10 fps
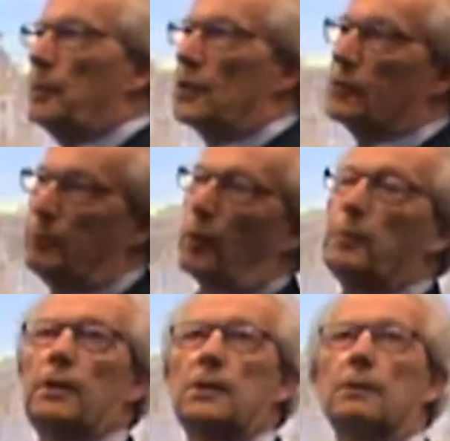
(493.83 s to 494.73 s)
piece of
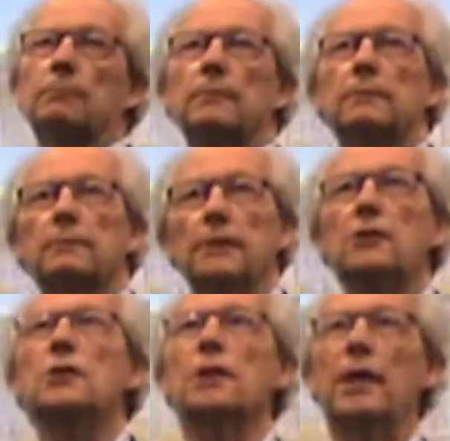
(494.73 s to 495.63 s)
populism
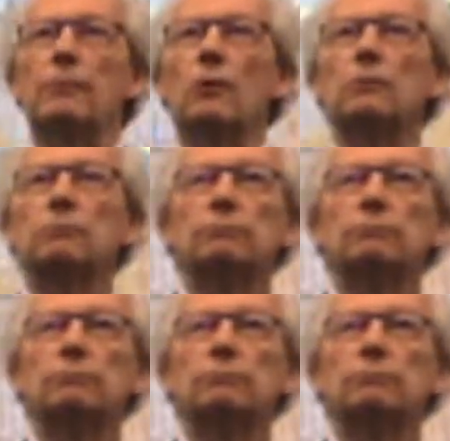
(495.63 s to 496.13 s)
needs a scapegoat.